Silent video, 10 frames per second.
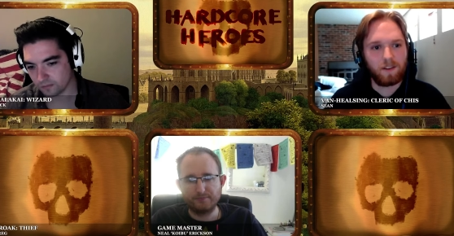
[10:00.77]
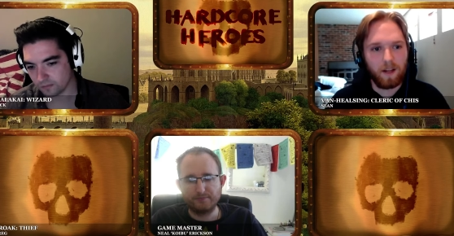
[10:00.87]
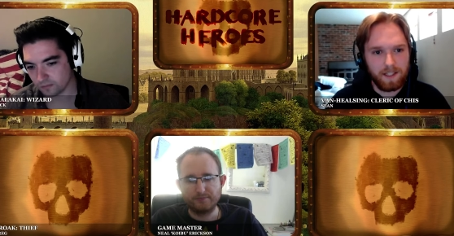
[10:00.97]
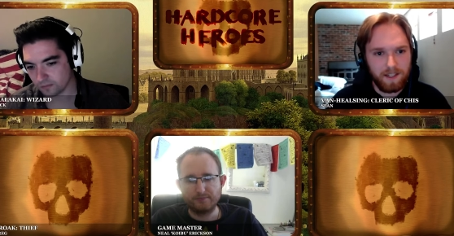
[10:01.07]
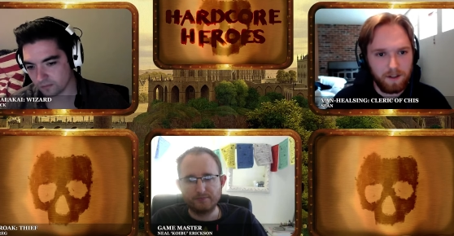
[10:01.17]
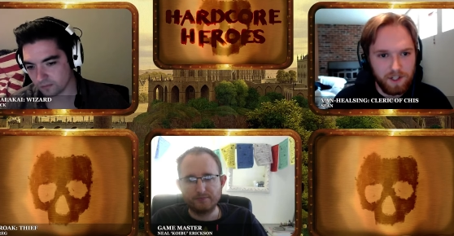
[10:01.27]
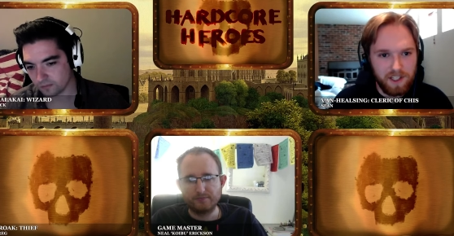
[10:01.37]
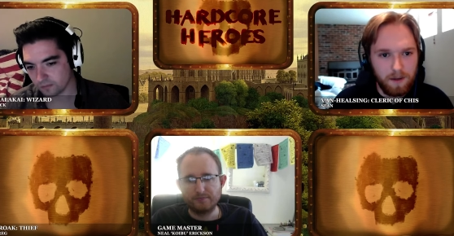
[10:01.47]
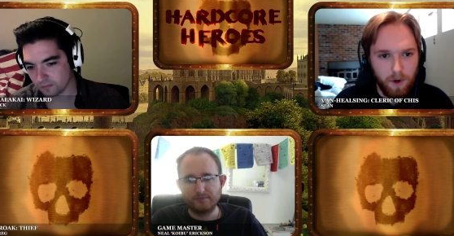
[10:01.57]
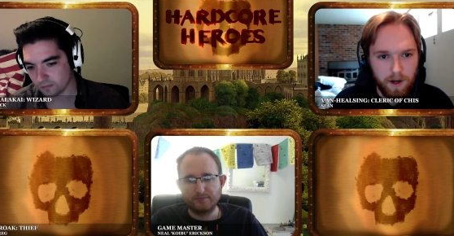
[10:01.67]
Speaker 1: Clydesdale, just
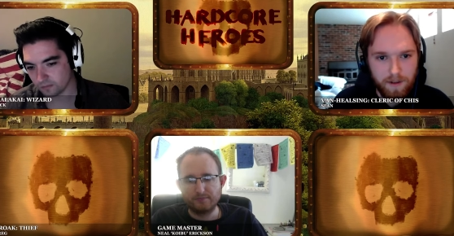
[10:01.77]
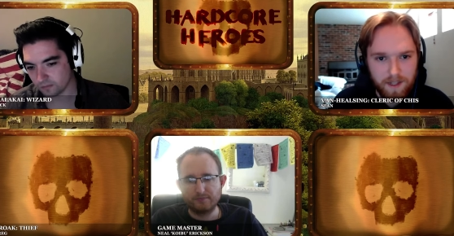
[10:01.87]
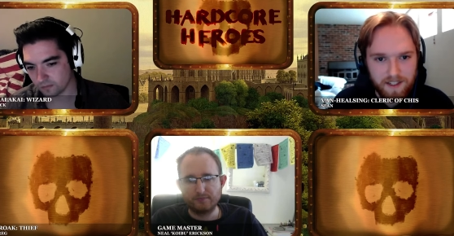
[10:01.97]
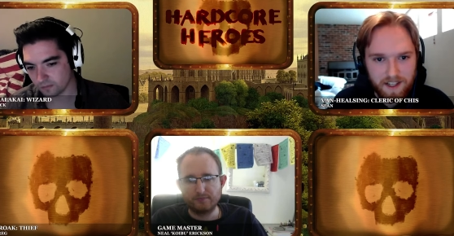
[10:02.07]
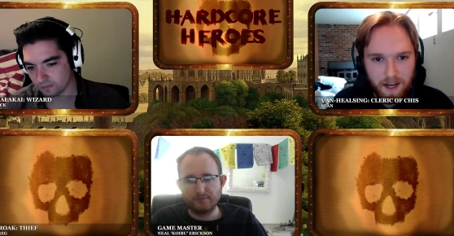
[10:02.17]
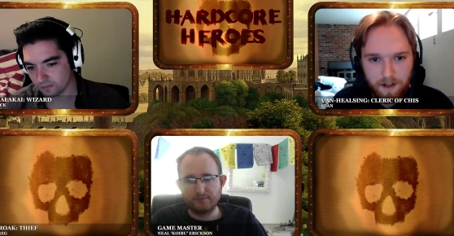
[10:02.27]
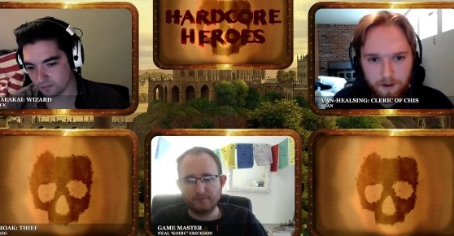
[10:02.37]
somewhere that's not in